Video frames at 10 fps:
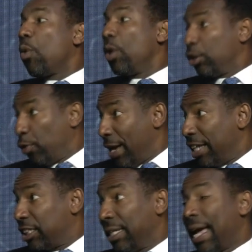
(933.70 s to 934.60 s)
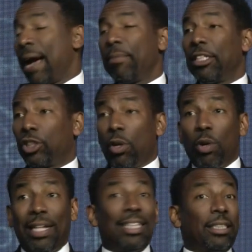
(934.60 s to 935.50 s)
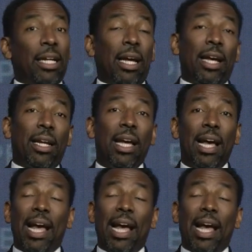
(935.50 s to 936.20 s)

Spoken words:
A wealth creation gap, and so the